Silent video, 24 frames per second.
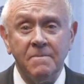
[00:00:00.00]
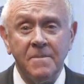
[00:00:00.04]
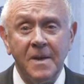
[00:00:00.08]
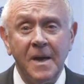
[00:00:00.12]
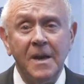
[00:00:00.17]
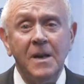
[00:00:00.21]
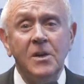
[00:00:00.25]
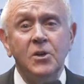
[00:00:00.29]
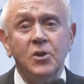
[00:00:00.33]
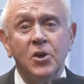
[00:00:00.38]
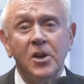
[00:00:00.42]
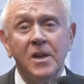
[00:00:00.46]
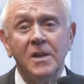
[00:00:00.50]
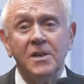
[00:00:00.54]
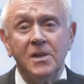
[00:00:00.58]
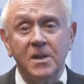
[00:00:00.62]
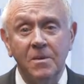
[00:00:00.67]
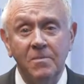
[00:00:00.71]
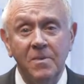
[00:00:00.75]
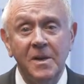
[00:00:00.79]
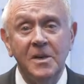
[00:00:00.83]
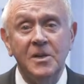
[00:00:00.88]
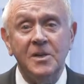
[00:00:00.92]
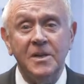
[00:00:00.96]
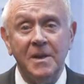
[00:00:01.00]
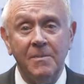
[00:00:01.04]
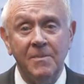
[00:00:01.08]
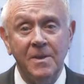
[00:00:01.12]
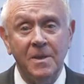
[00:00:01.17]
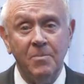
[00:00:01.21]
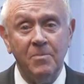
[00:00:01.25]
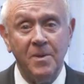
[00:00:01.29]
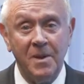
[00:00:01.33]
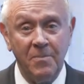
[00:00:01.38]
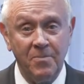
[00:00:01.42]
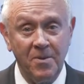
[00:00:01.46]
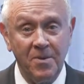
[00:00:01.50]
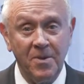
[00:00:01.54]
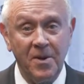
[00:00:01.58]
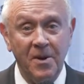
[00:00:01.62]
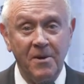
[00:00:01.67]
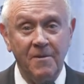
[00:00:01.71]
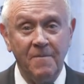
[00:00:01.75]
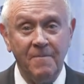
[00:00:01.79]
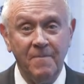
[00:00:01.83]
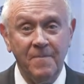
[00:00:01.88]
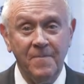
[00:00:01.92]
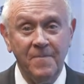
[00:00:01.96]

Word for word: get a chance to meet some of the people there.